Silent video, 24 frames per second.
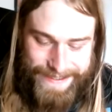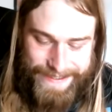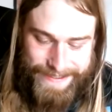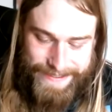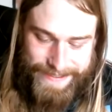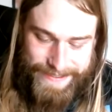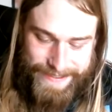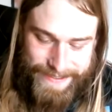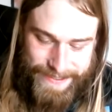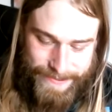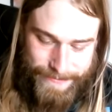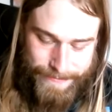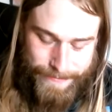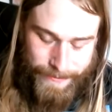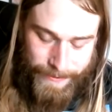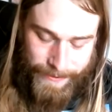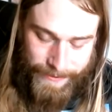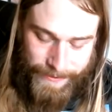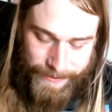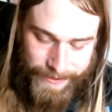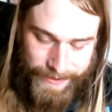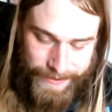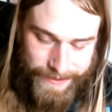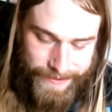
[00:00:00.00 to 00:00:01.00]

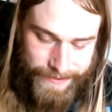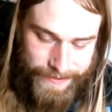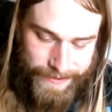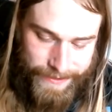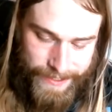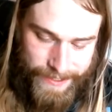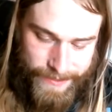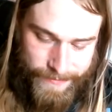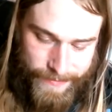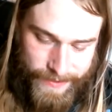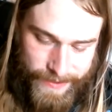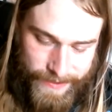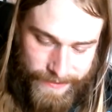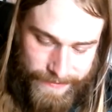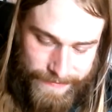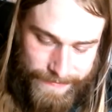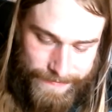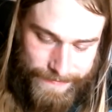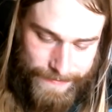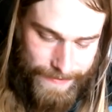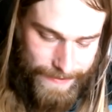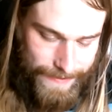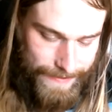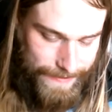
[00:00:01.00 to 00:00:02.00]
Super good, John
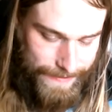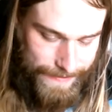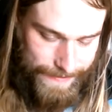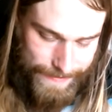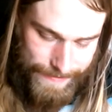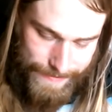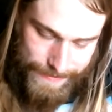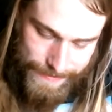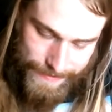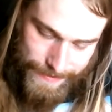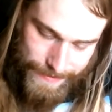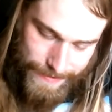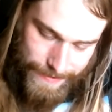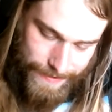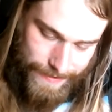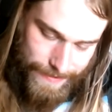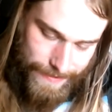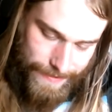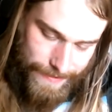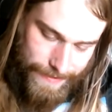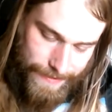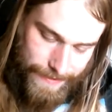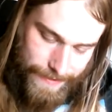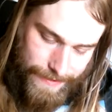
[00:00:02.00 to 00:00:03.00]
Milton.
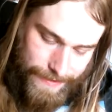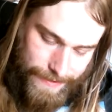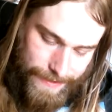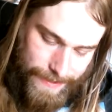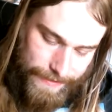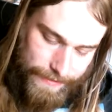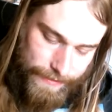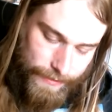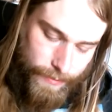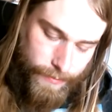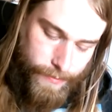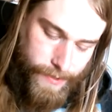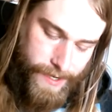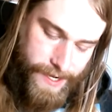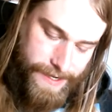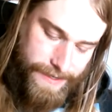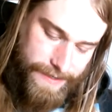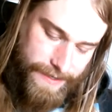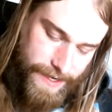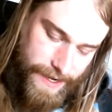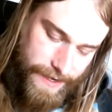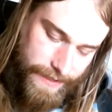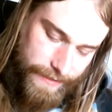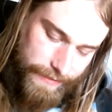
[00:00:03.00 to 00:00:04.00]
And so
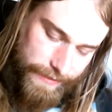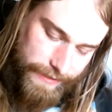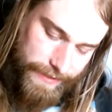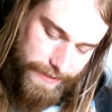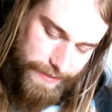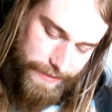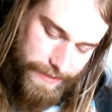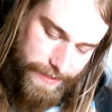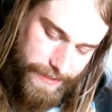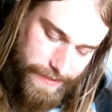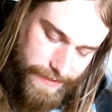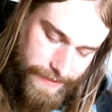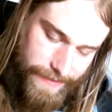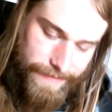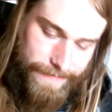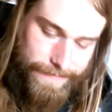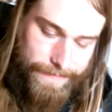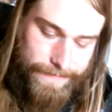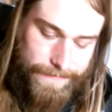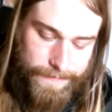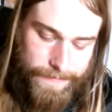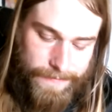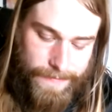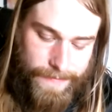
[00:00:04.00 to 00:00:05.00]
Wayne Dyer says here,
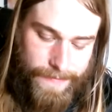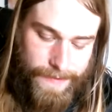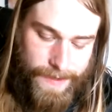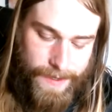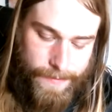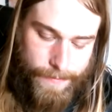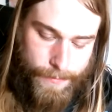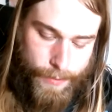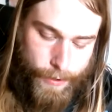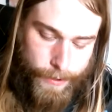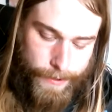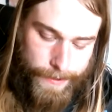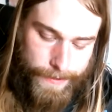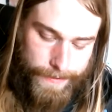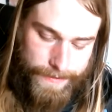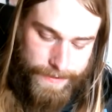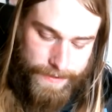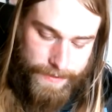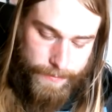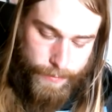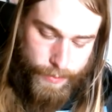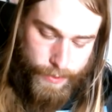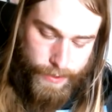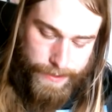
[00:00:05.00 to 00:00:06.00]
in putting
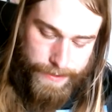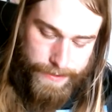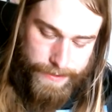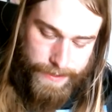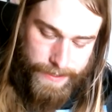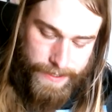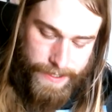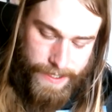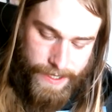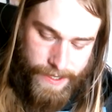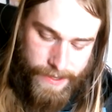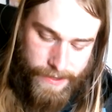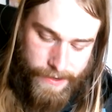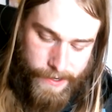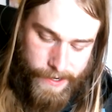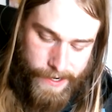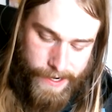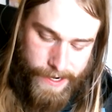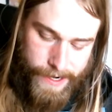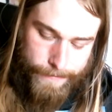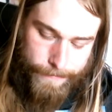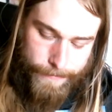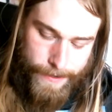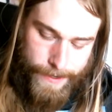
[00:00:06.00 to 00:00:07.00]
this book
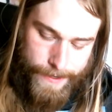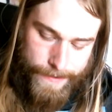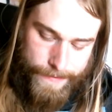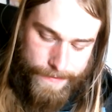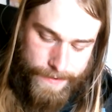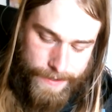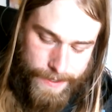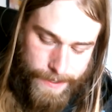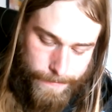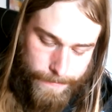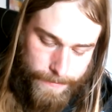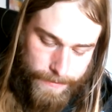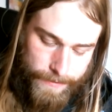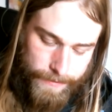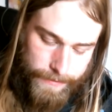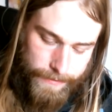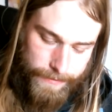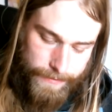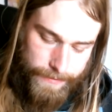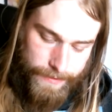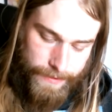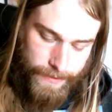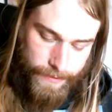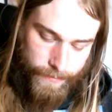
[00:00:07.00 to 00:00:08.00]
together, I have had the
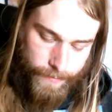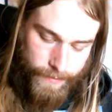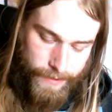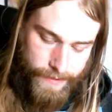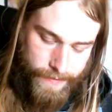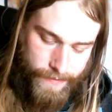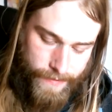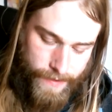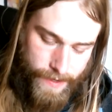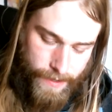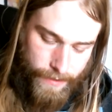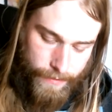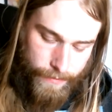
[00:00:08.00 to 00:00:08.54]
opportunity to read